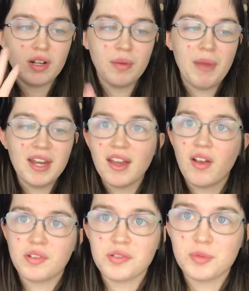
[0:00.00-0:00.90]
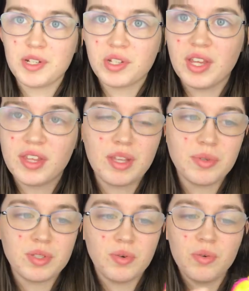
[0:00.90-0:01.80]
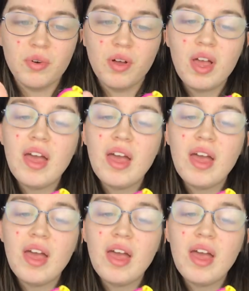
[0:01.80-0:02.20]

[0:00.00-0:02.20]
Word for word: a main character especially. I thought that was so cool.